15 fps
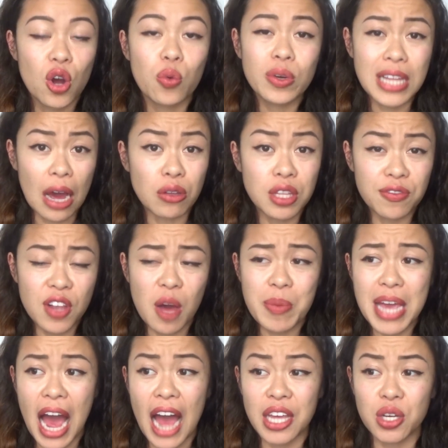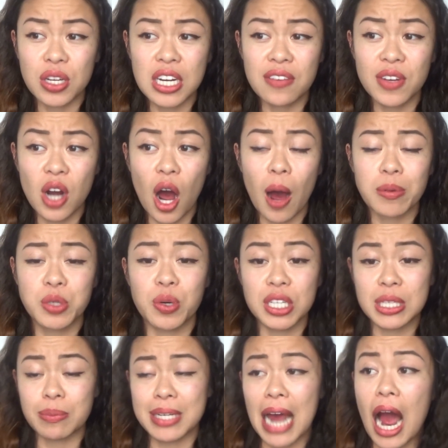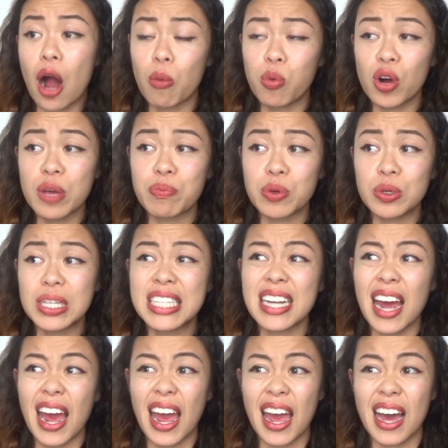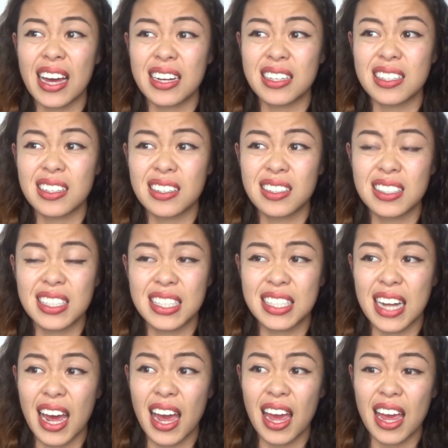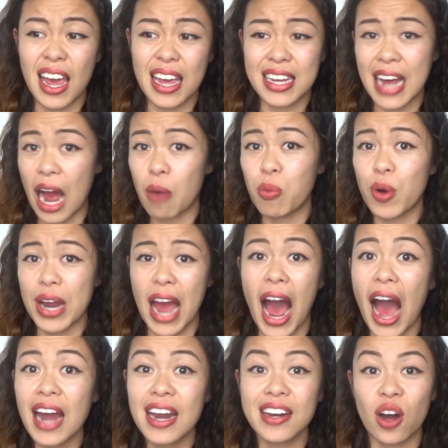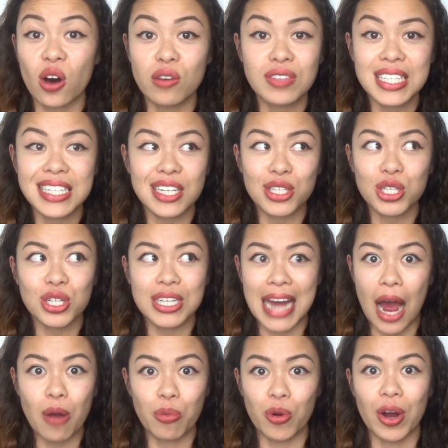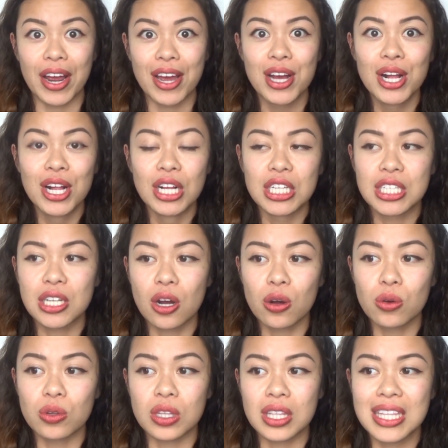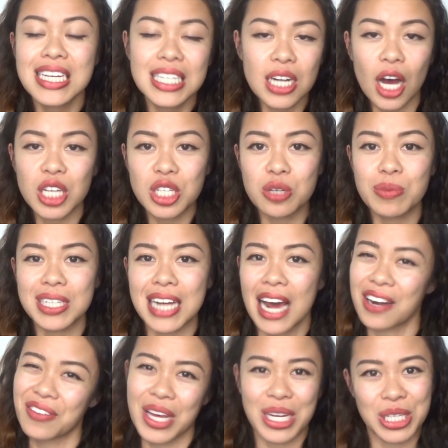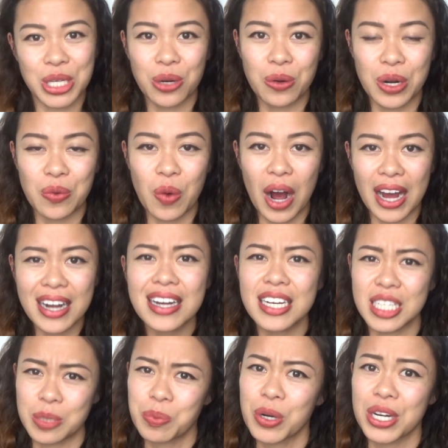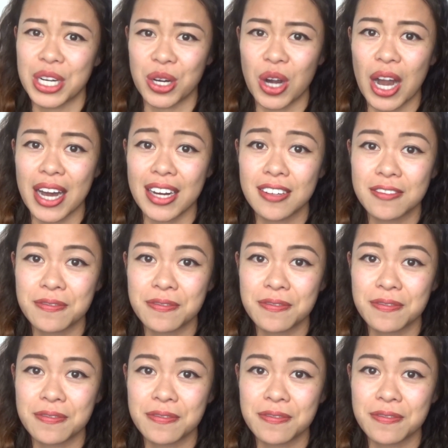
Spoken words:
Without the floppy hat, you can even opt to wear some cowboy boots and say a cowboy hat, and all of a sudden you're a cowboy. So this costume is kind of like a 2-in-1. It's pretty great.